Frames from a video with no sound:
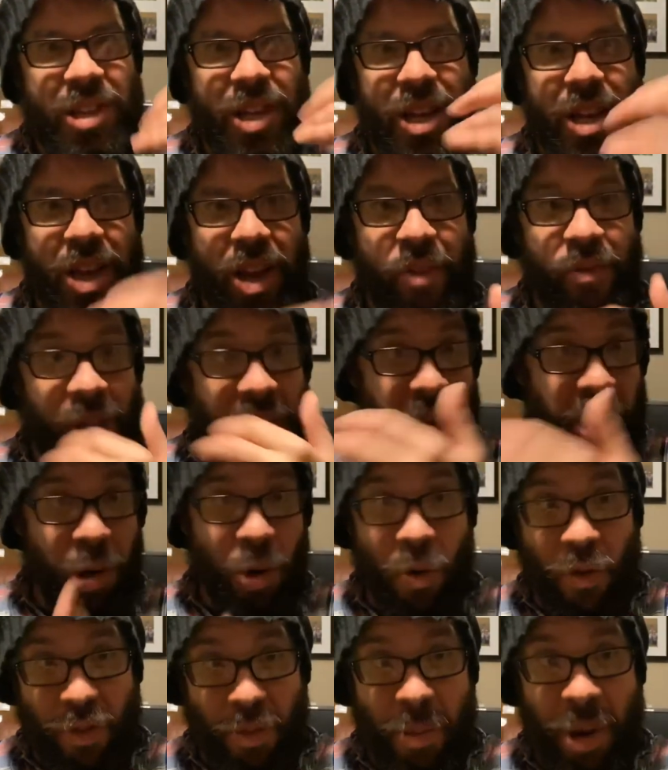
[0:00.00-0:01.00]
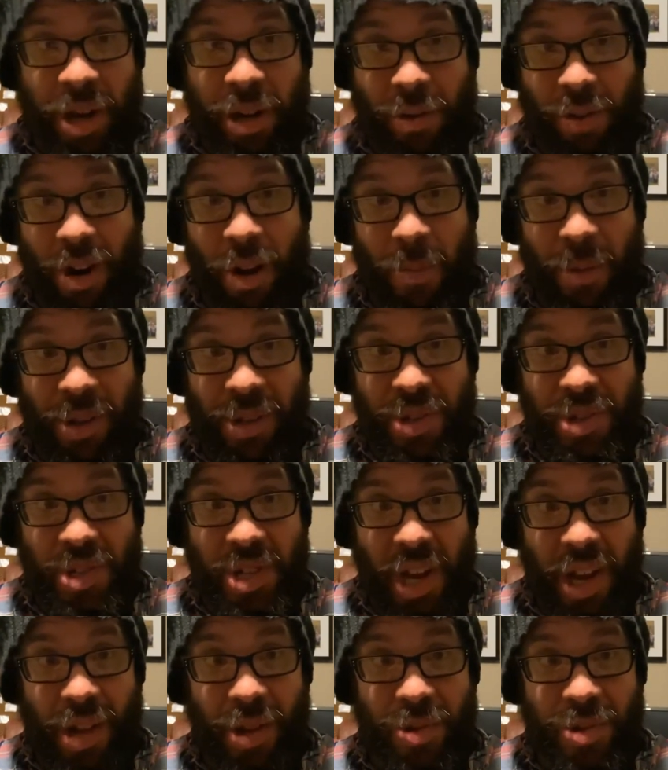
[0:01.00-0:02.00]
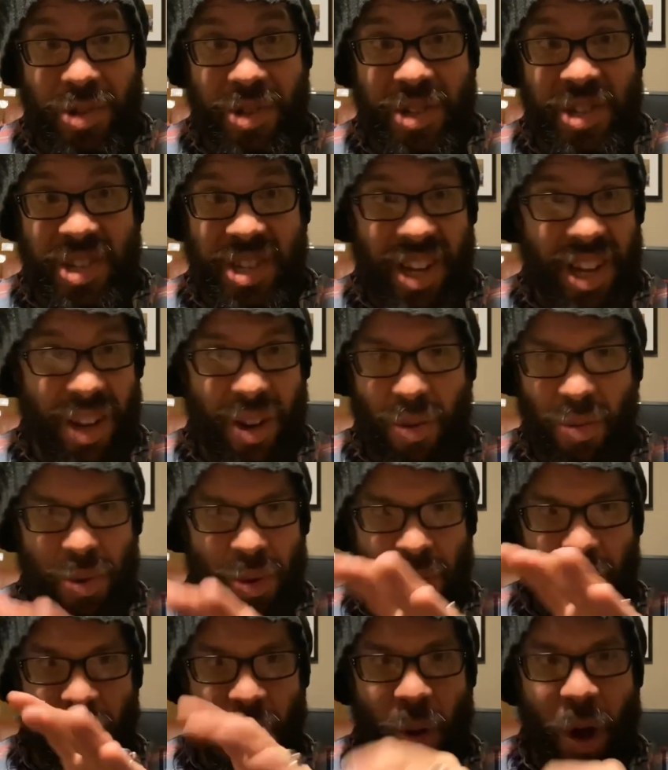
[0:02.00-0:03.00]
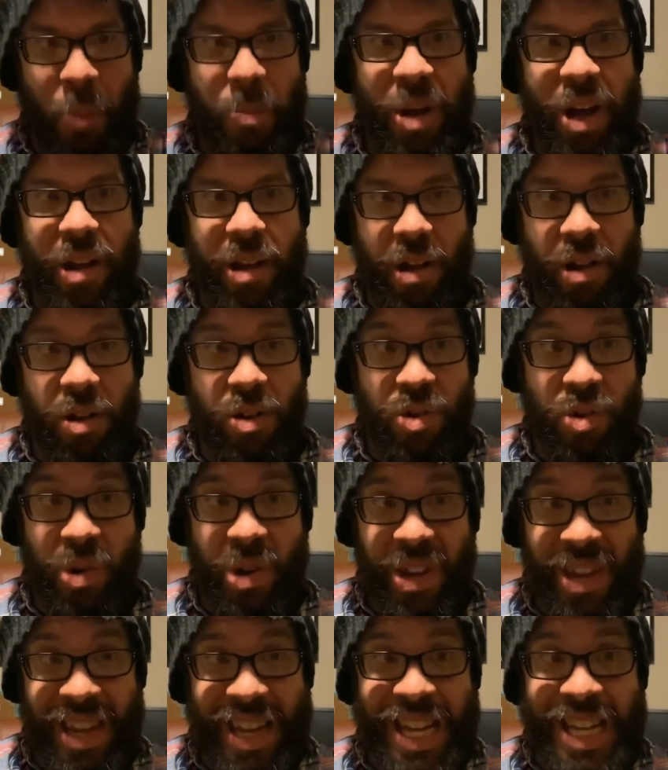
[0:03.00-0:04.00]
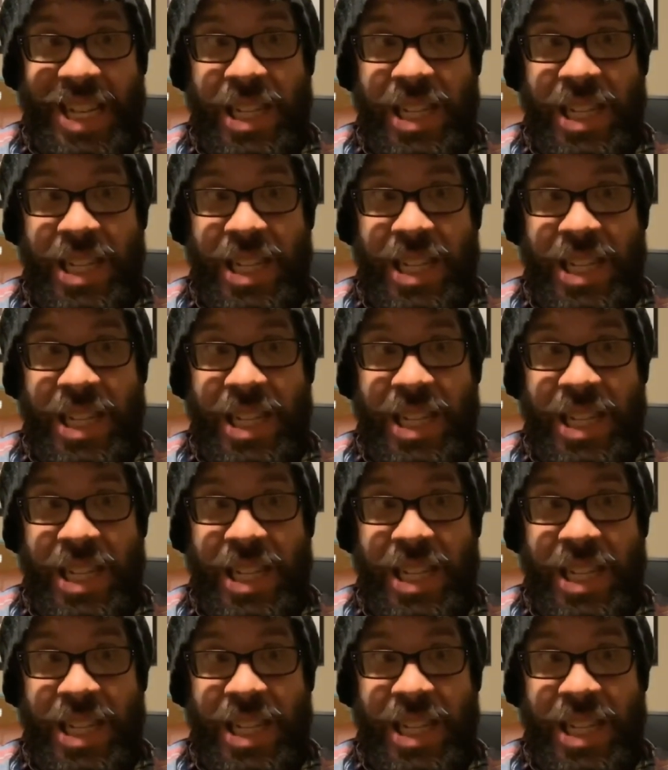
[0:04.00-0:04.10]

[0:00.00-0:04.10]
like, if I go over my grandmother's house and say, oh, no, I'm not hungry,